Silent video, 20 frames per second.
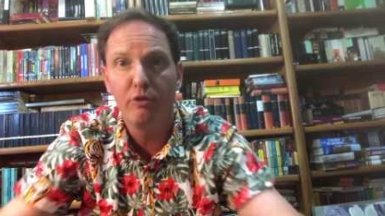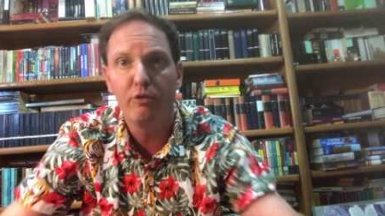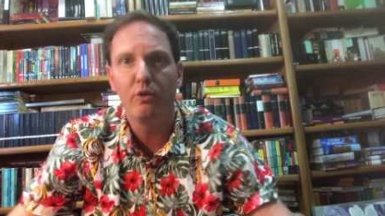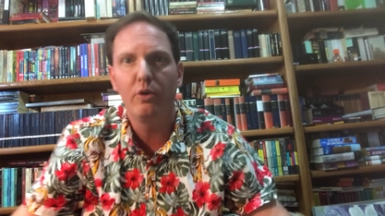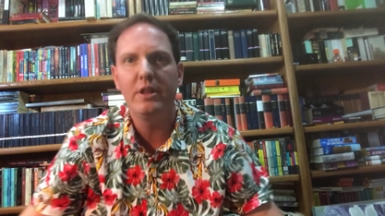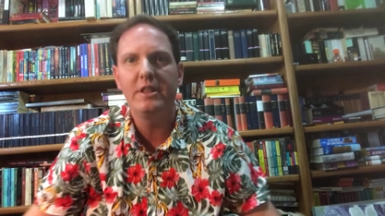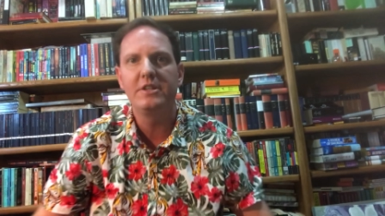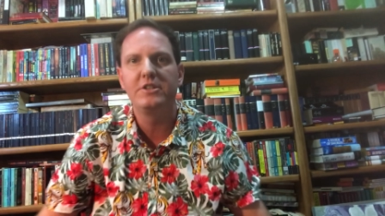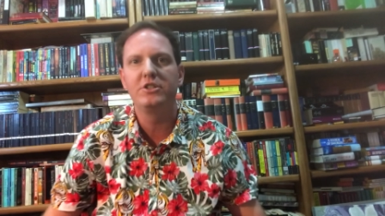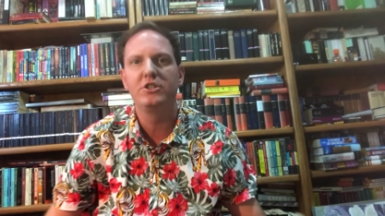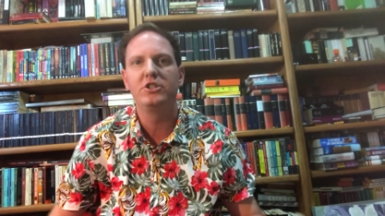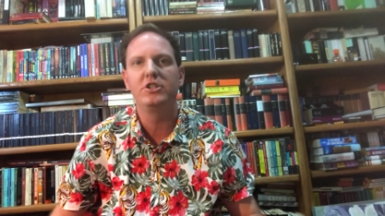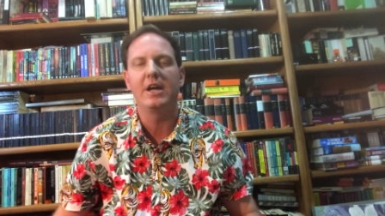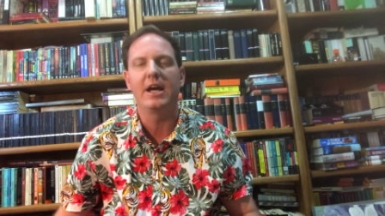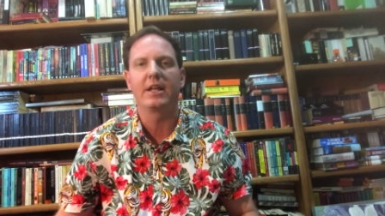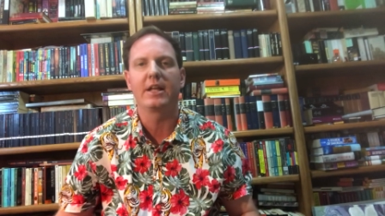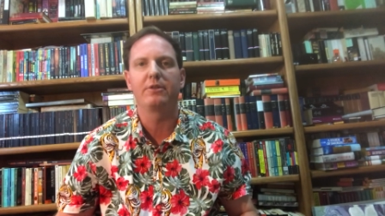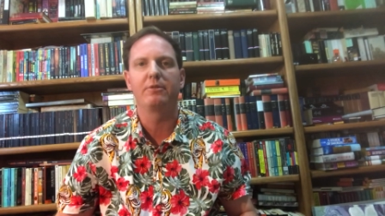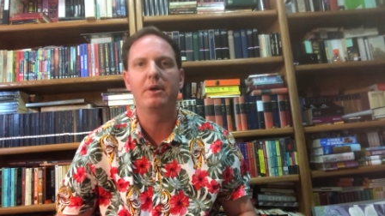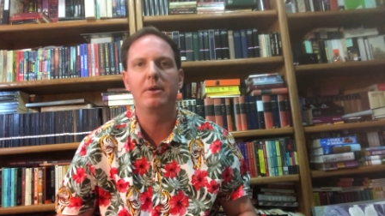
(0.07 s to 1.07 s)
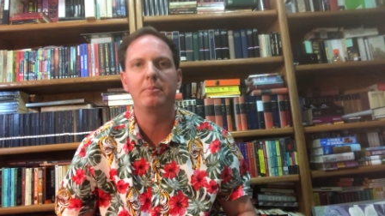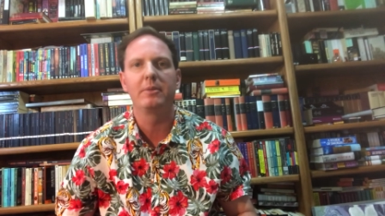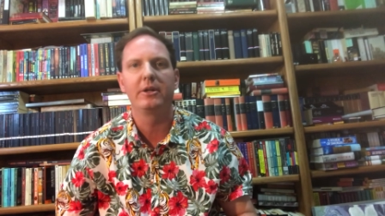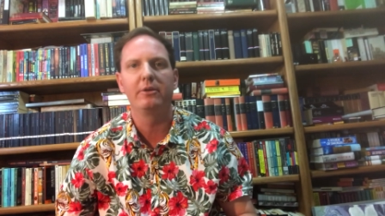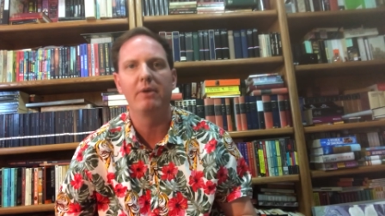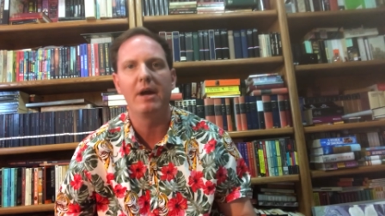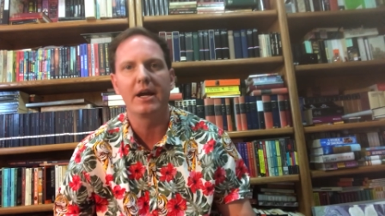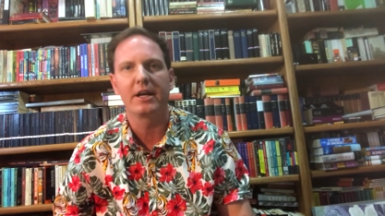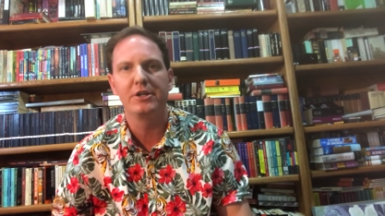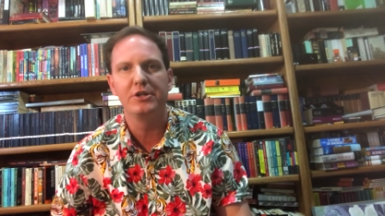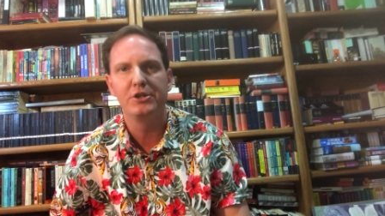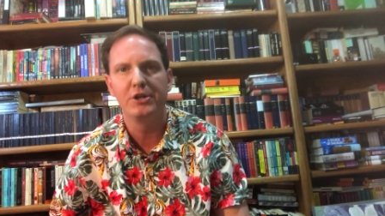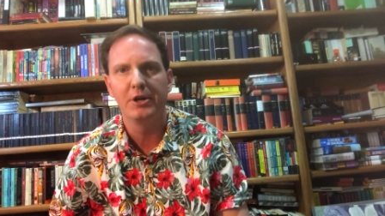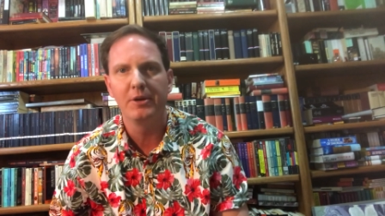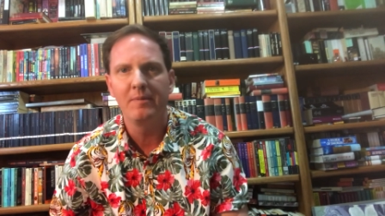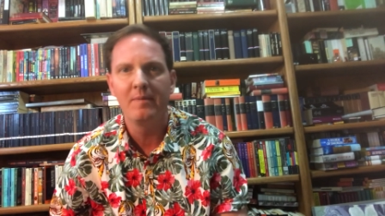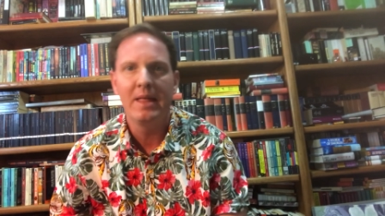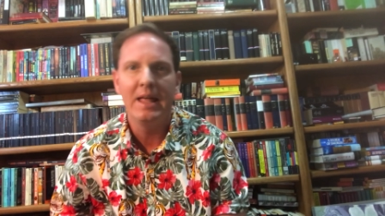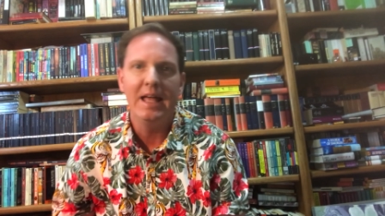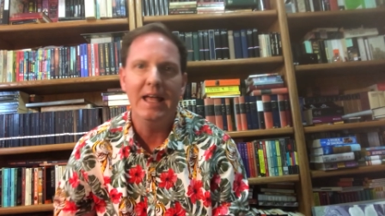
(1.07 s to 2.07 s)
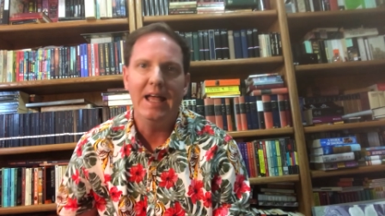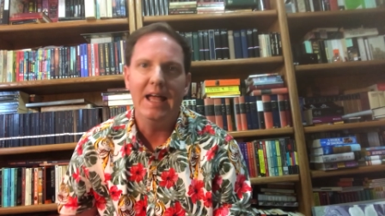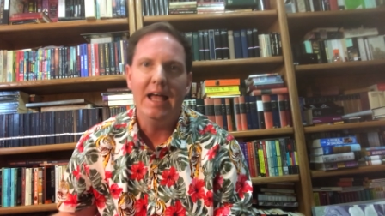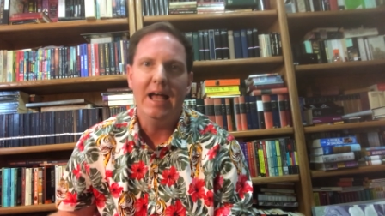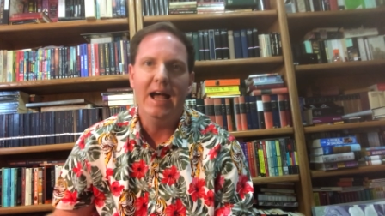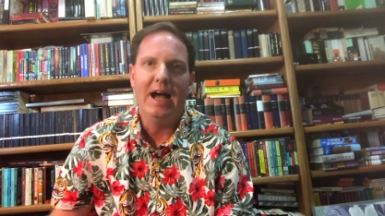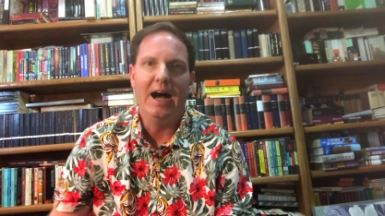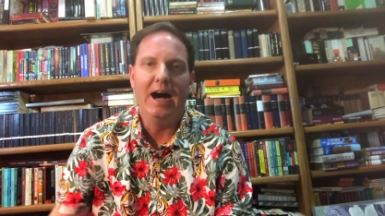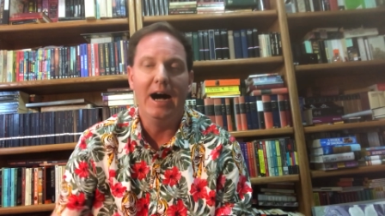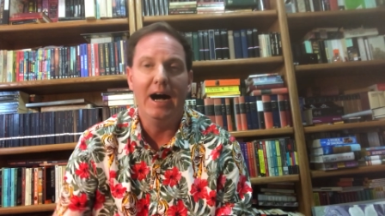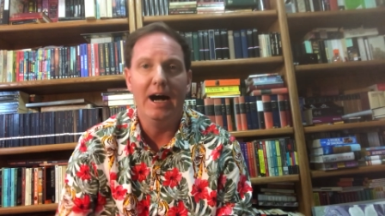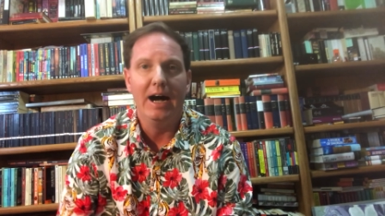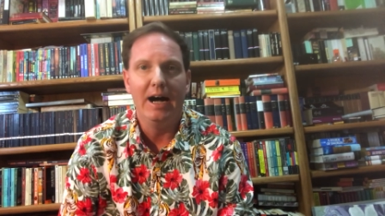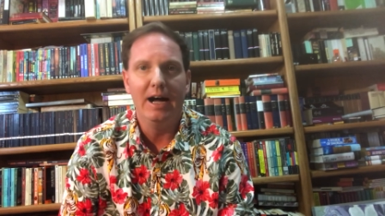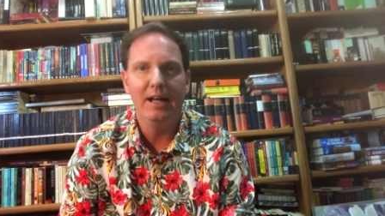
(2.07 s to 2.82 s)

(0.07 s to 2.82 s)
everyone, this is Jack Rambling Raconteur. Uh,